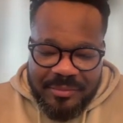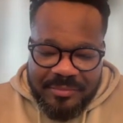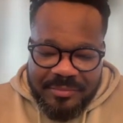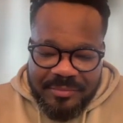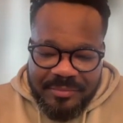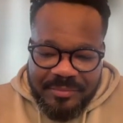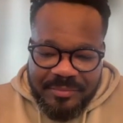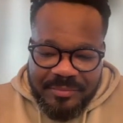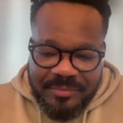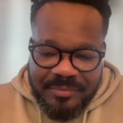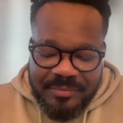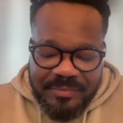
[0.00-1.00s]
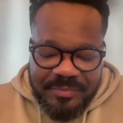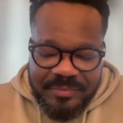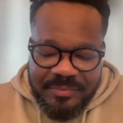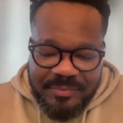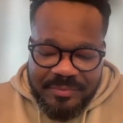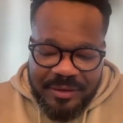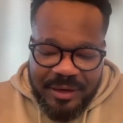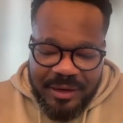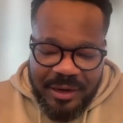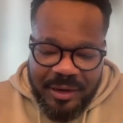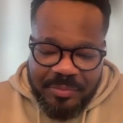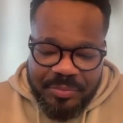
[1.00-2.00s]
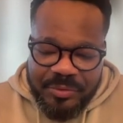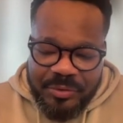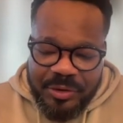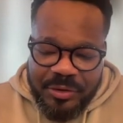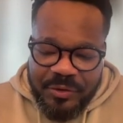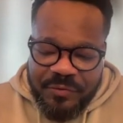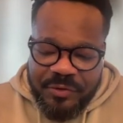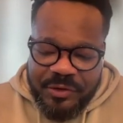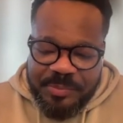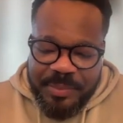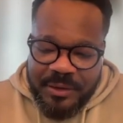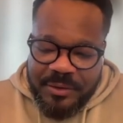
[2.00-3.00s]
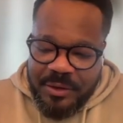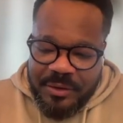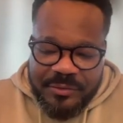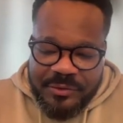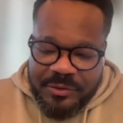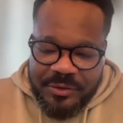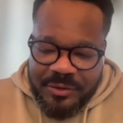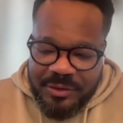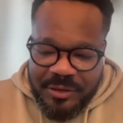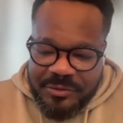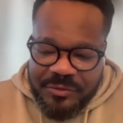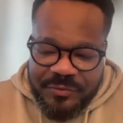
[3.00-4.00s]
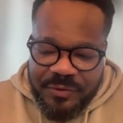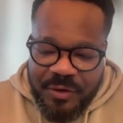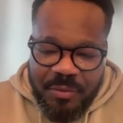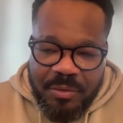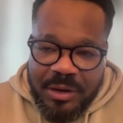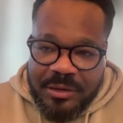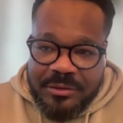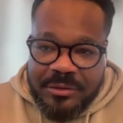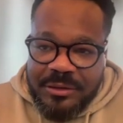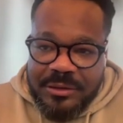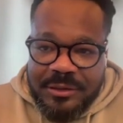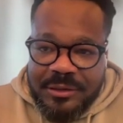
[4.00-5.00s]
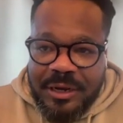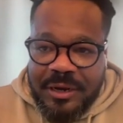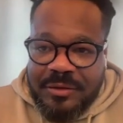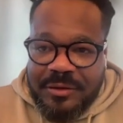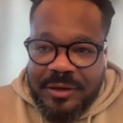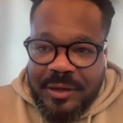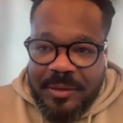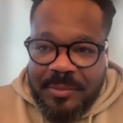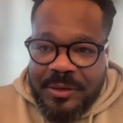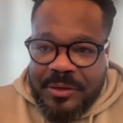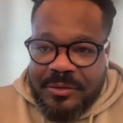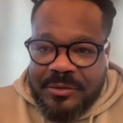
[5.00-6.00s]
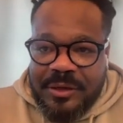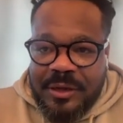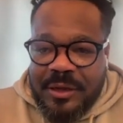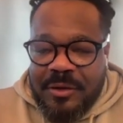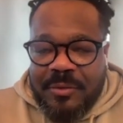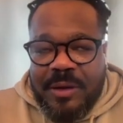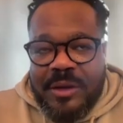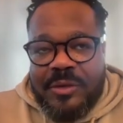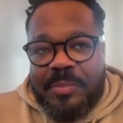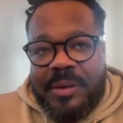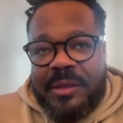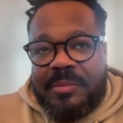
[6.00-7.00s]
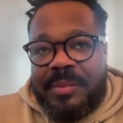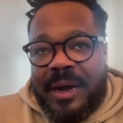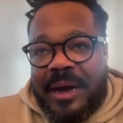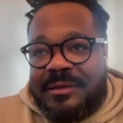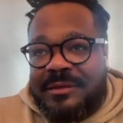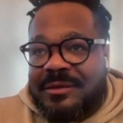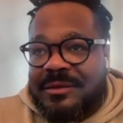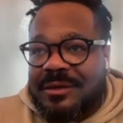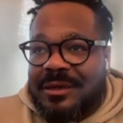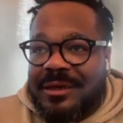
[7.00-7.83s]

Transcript: um, I put a lot of respect on the on the forward now because when you play backs,